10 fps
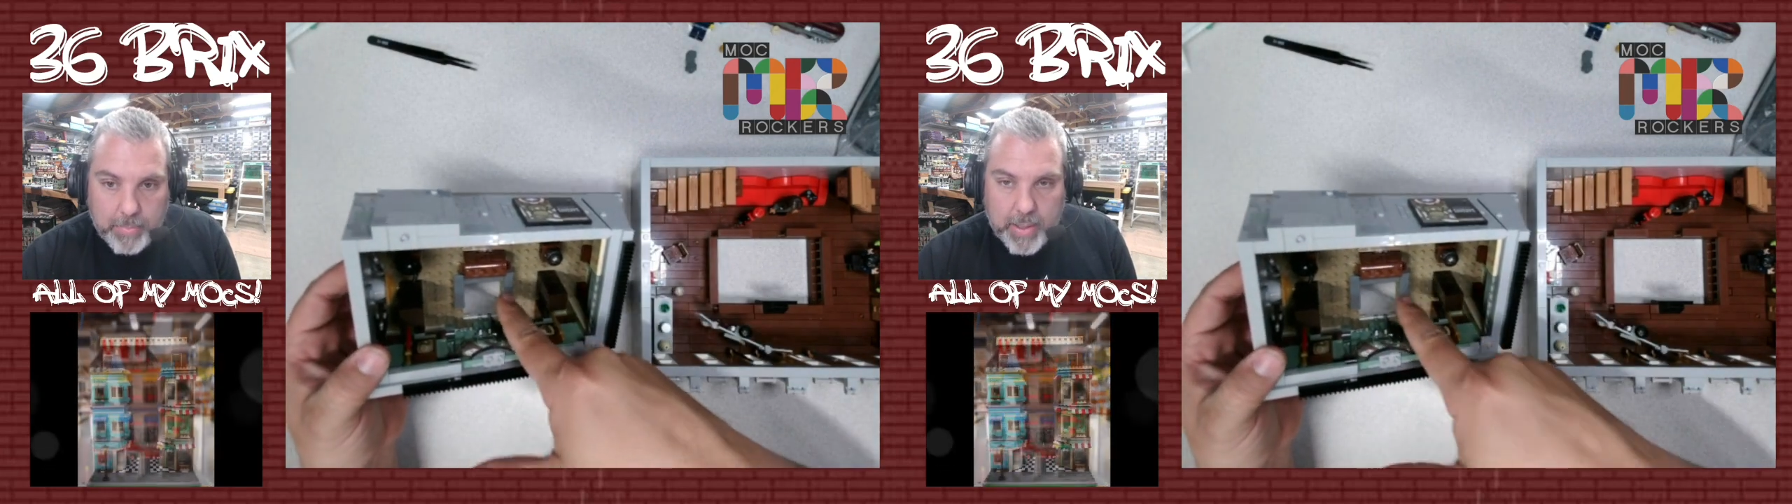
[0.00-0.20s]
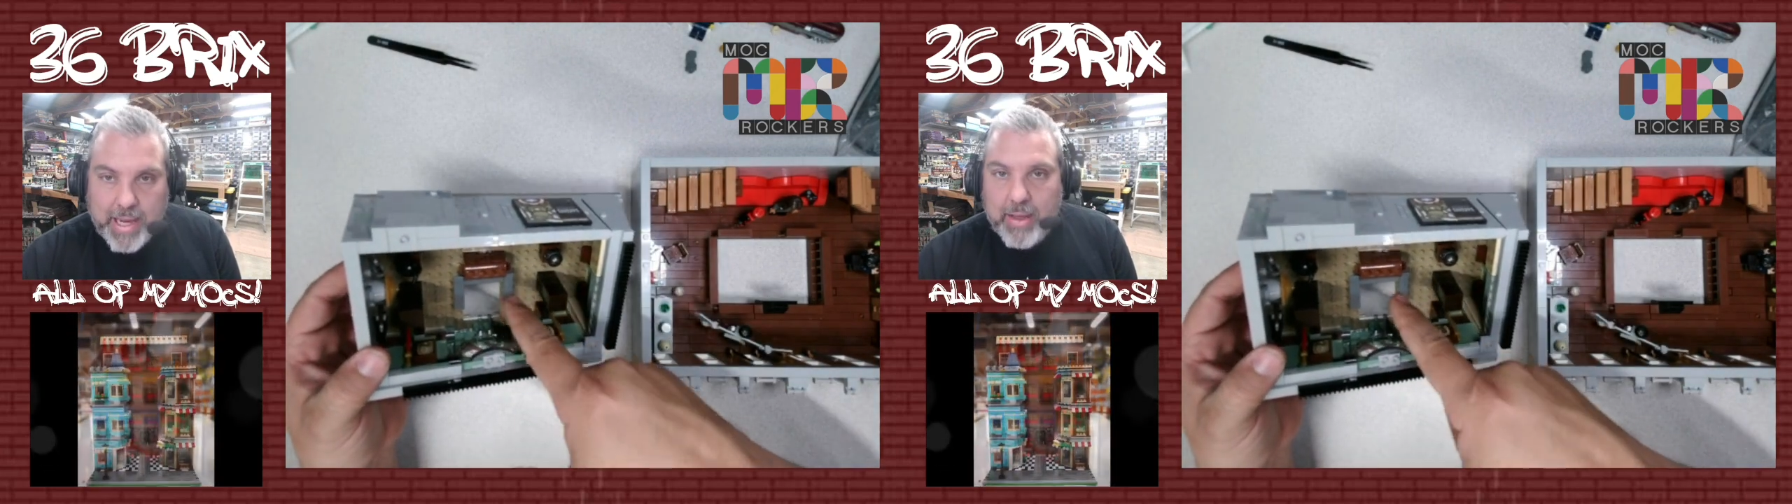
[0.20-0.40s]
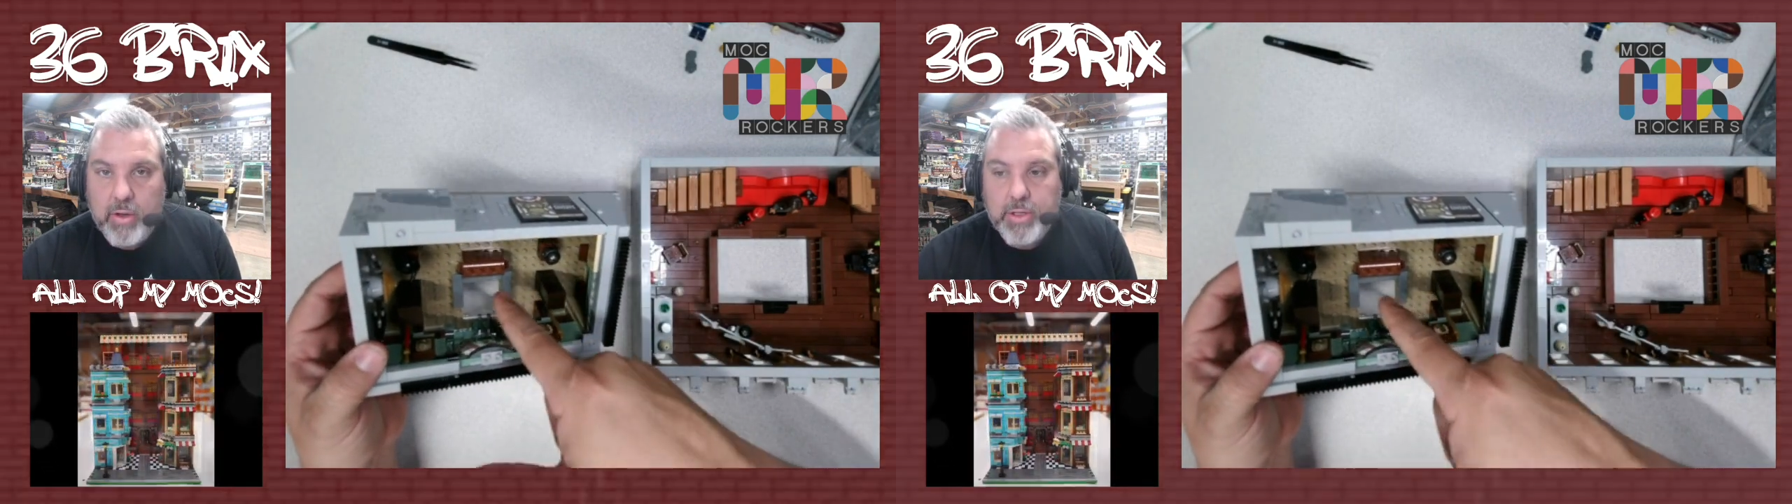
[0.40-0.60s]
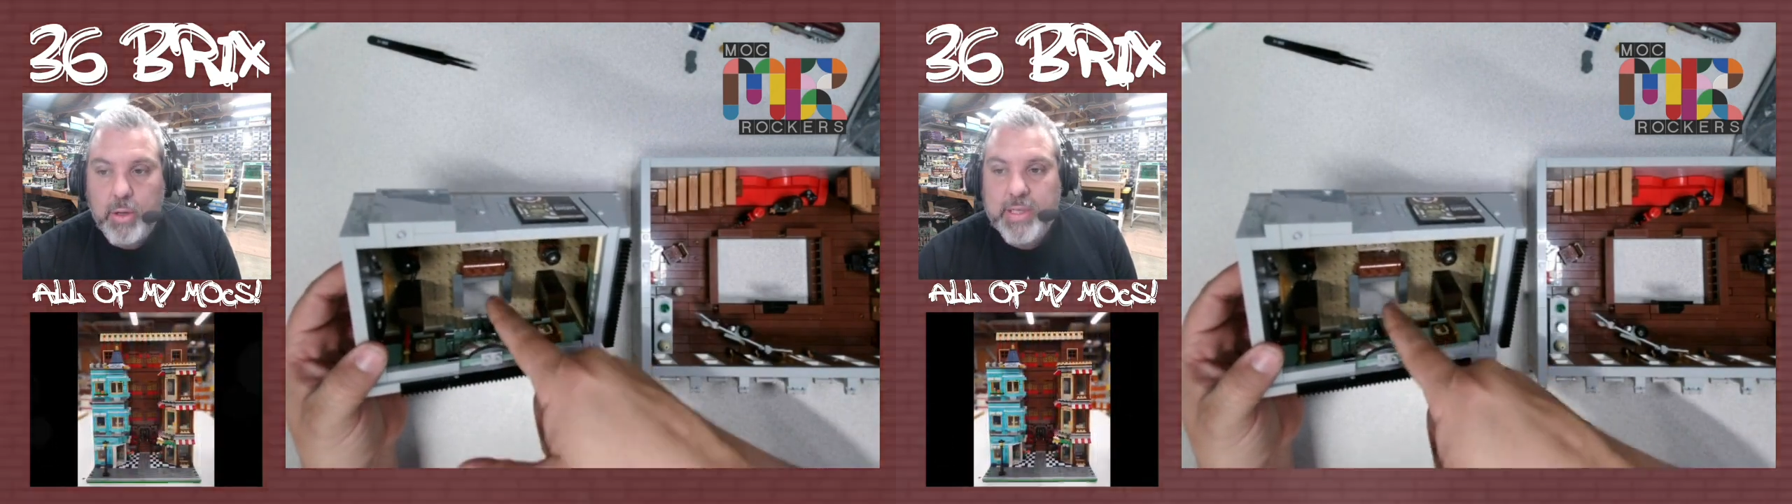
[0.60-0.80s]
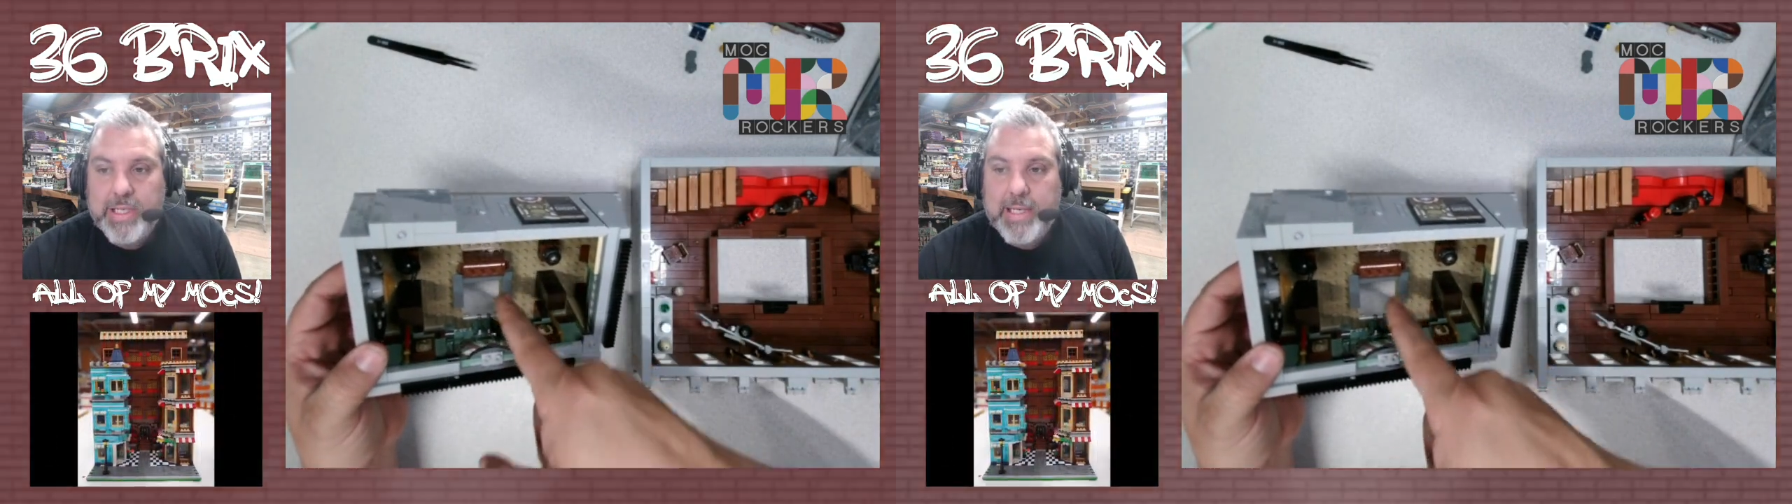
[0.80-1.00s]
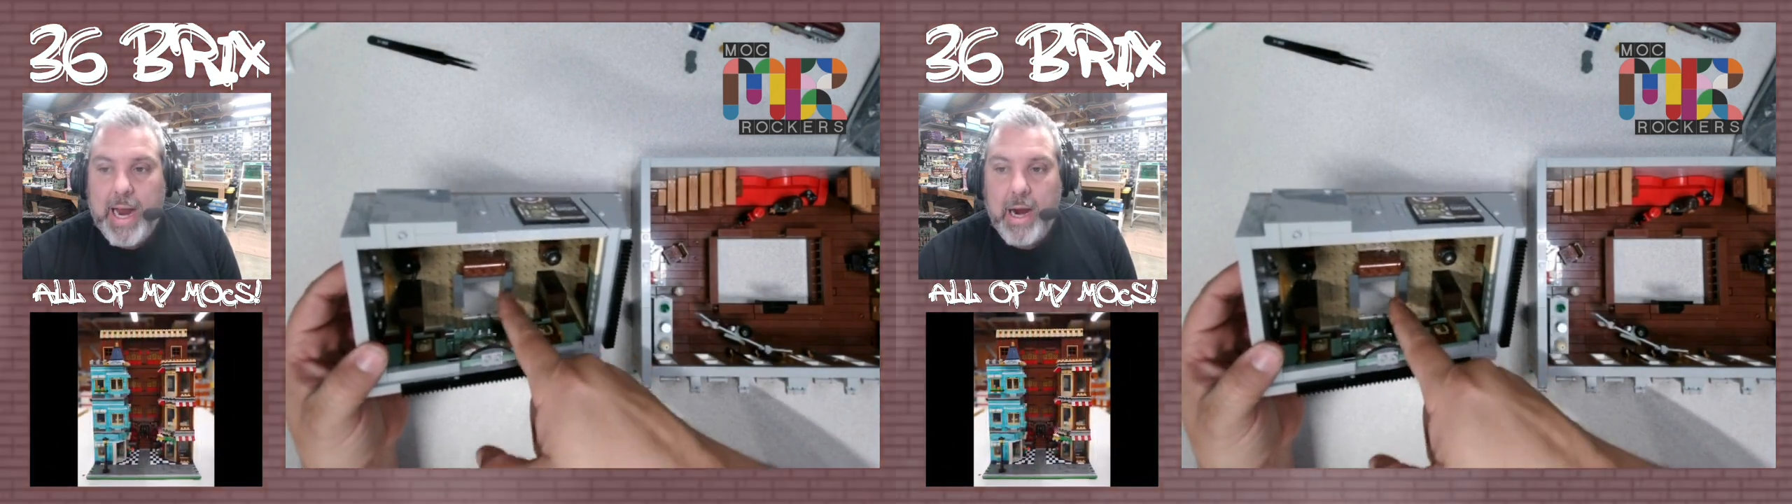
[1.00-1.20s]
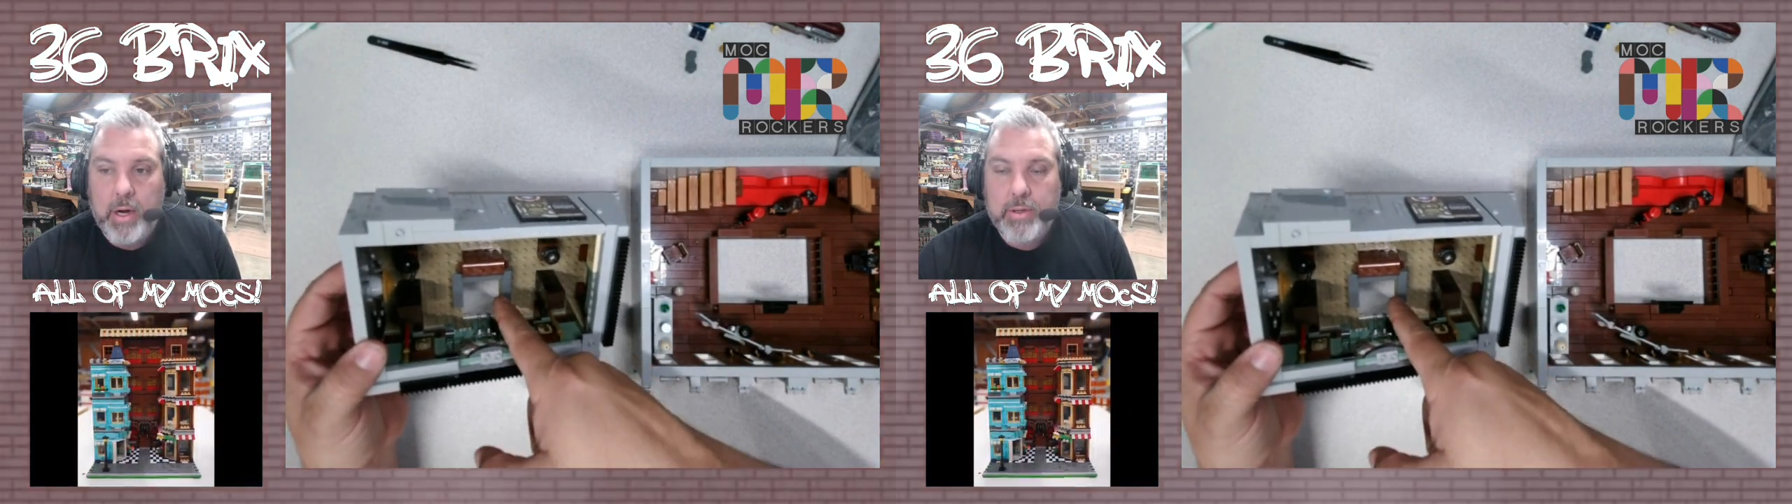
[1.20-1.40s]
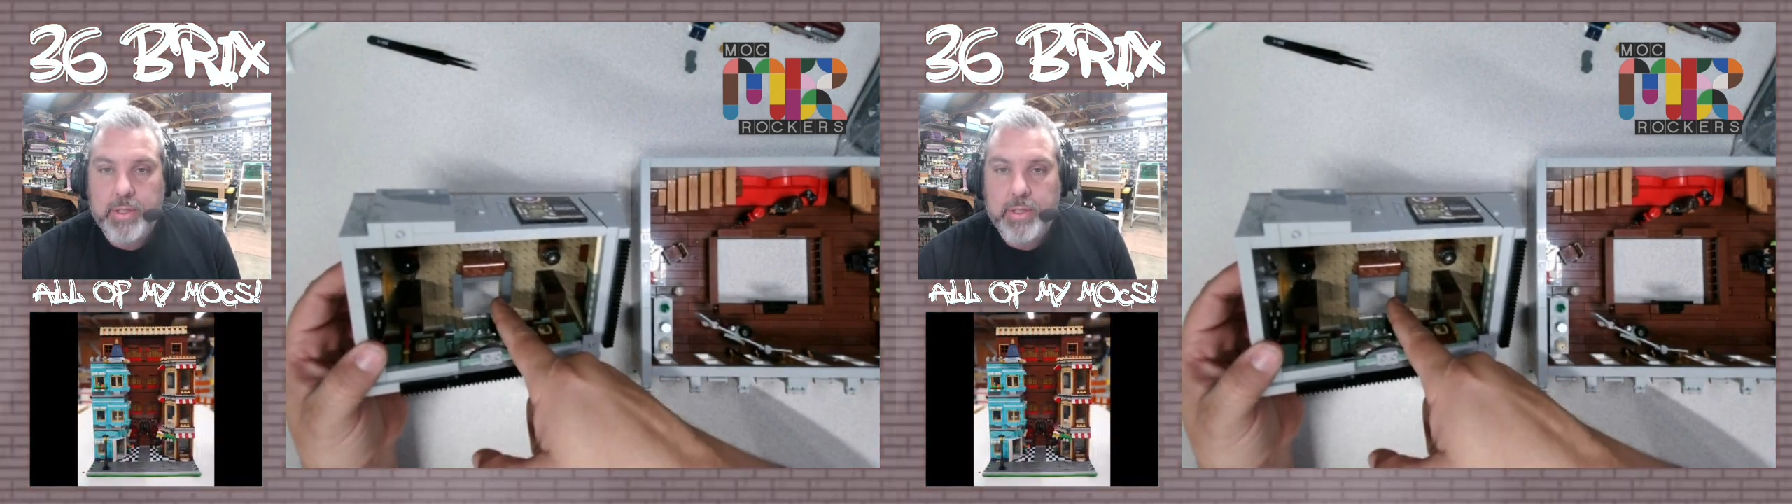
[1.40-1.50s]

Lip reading: but again, there's no stairs